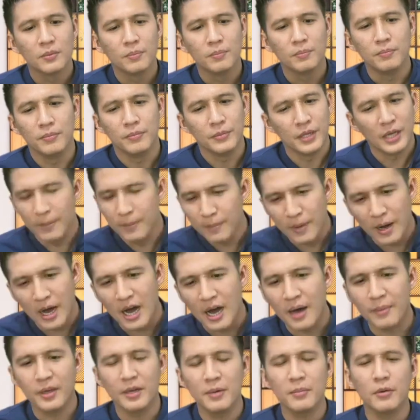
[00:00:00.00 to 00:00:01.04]
Yama
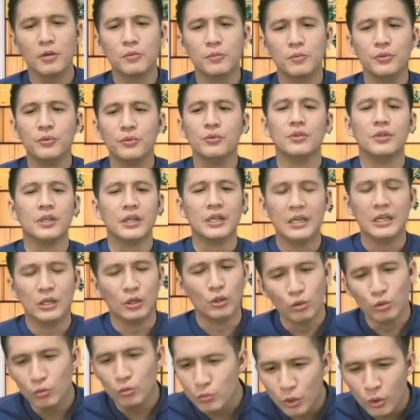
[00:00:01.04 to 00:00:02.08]
Vemobu,
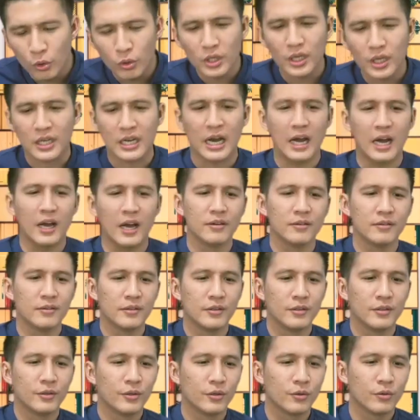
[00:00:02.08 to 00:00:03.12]
Lumiotica,
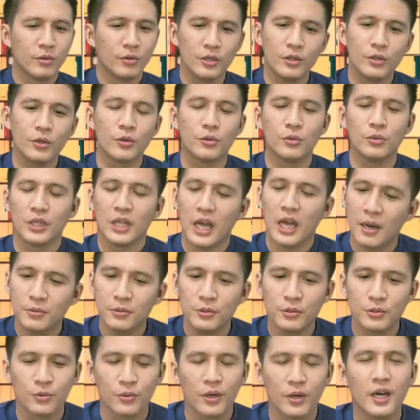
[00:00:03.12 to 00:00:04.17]
crypto who Yabu
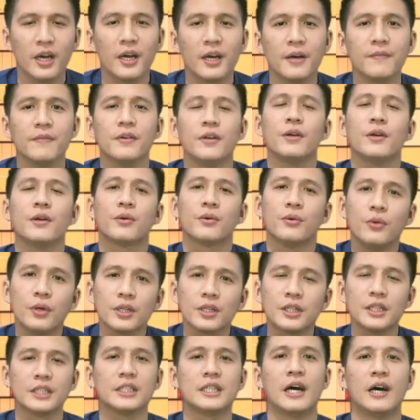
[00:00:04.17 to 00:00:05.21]
would wear, go at
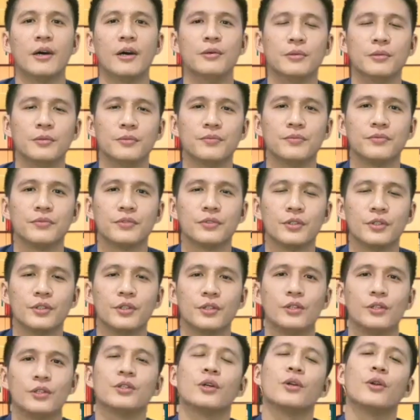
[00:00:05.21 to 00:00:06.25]
the Tao,
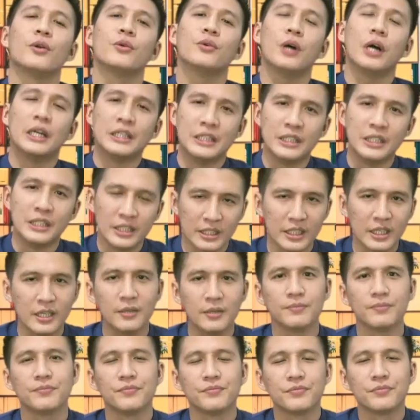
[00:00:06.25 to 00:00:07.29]
General Agente,
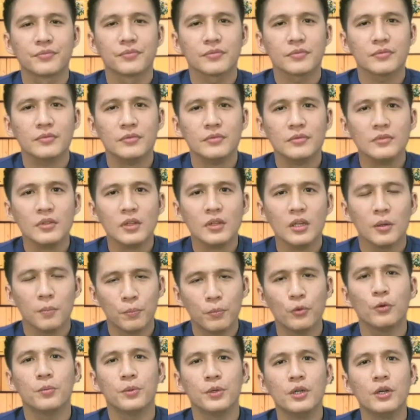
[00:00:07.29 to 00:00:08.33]

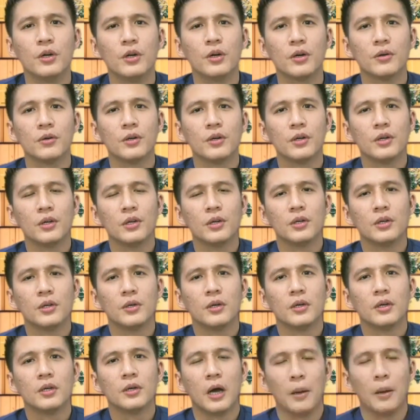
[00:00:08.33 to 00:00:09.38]
Povido,
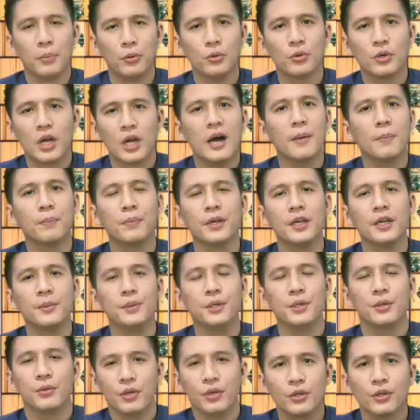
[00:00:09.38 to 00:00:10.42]
a poker baby,
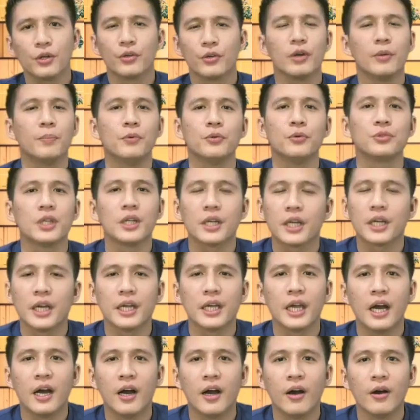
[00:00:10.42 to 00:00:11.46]
crypto to a
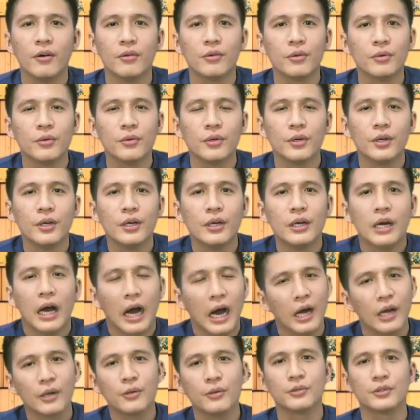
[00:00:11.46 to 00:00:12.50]
Posakaya Aulu.
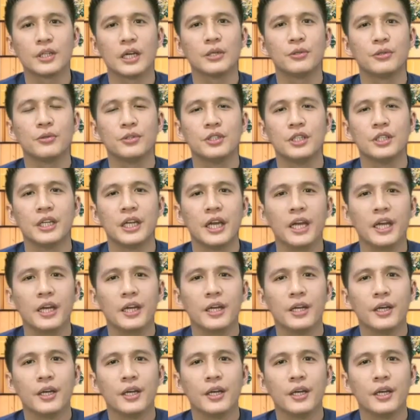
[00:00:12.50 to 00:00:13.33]
Along Titan Gene, a